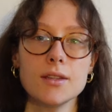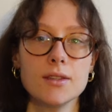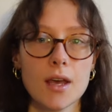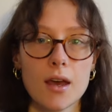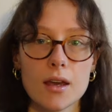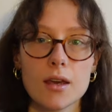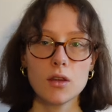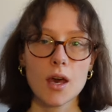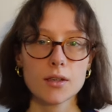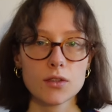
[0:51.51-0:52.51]
say
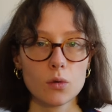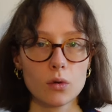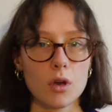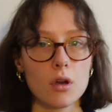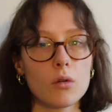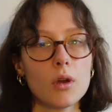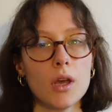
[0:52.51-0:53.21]
yes or no,